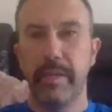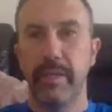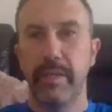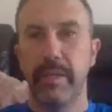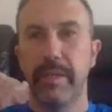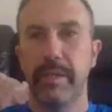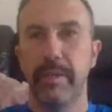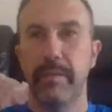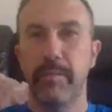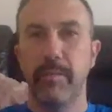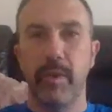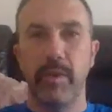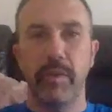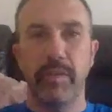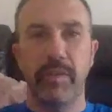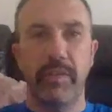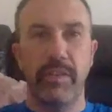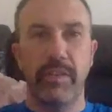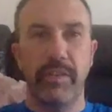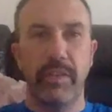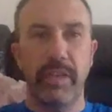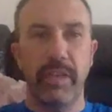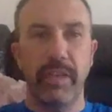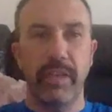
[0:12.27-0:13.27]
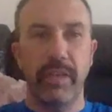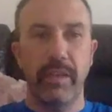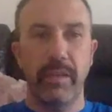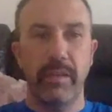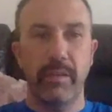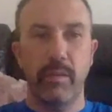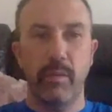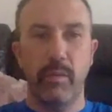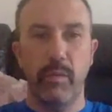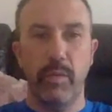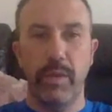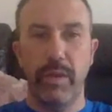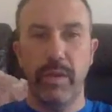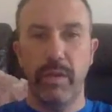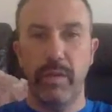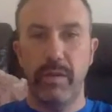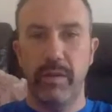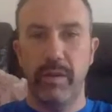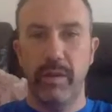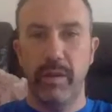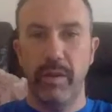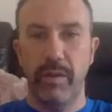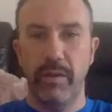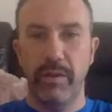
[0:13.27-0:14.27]
I think we are
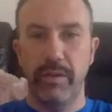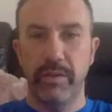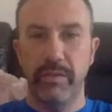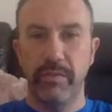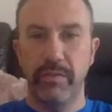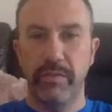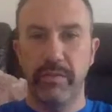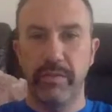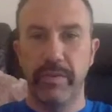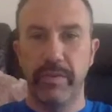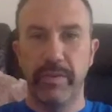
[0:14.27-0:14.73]
live.